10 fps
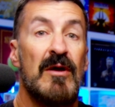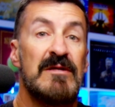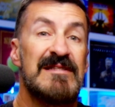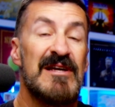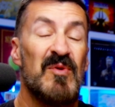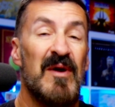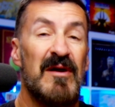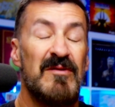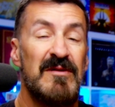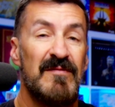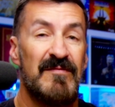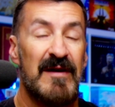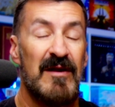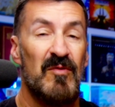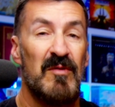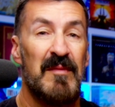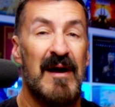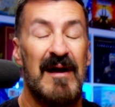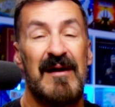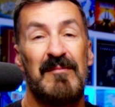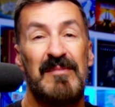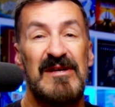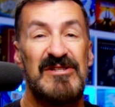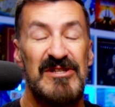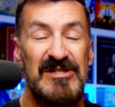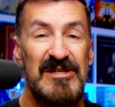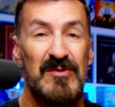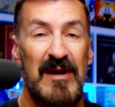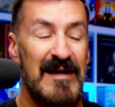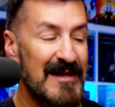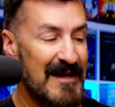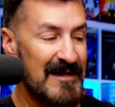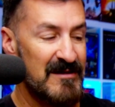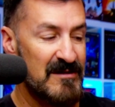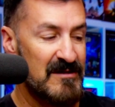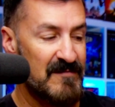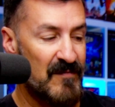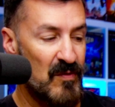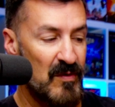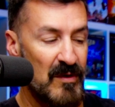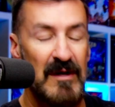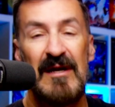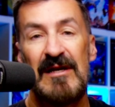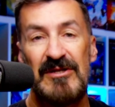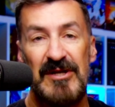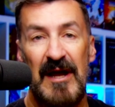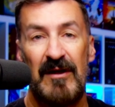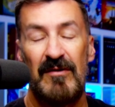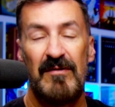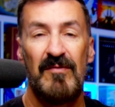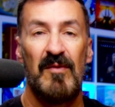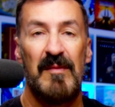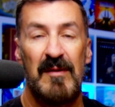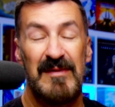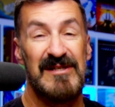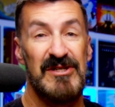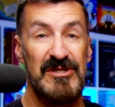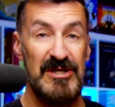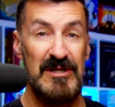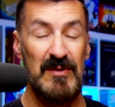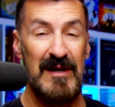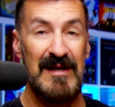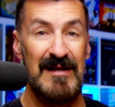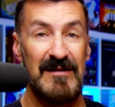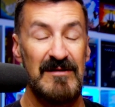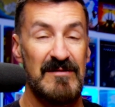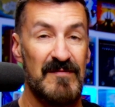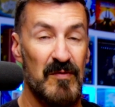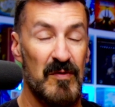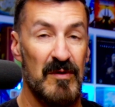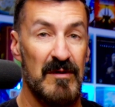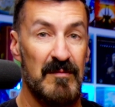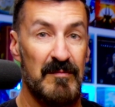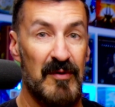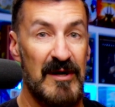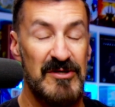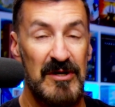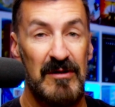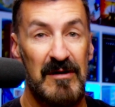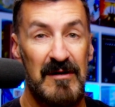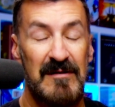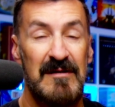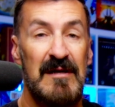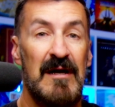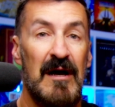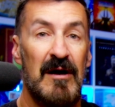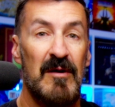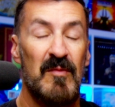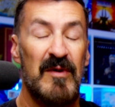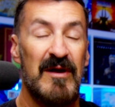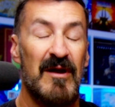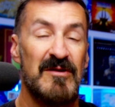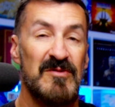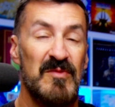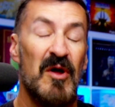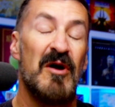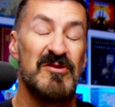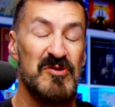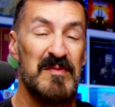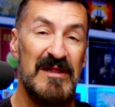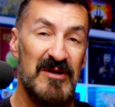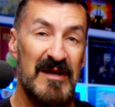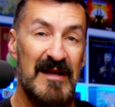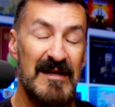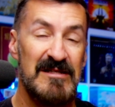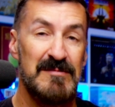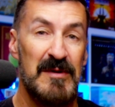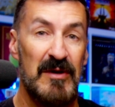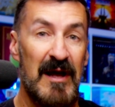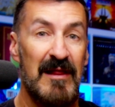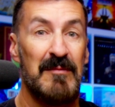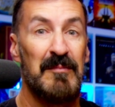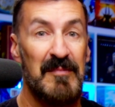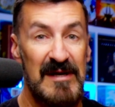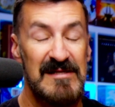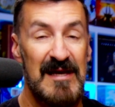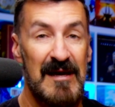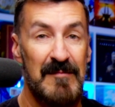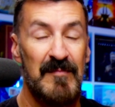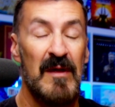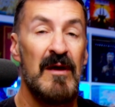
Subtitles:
Stick around, find out what my BGG rating is for Jagged Earth, what my BGG rating is for Branch and Claw. We'll also be looking at Spirit Island base game.